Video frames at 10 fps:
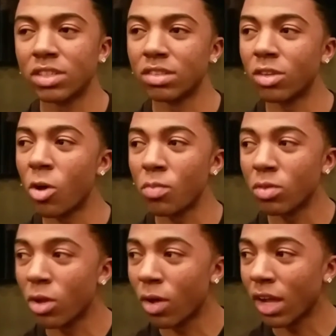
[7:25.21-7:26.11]
It just told
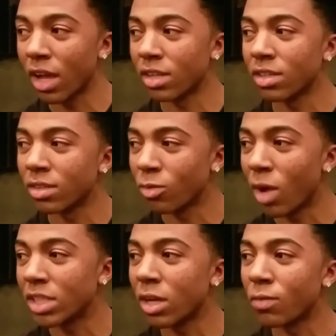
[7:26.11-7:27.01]
me, you know, I gotta
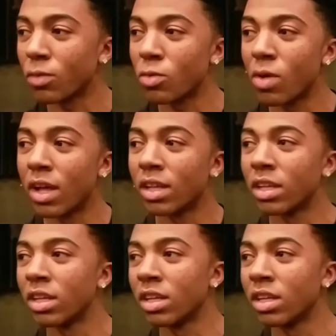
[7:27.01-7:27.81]
watch out for who I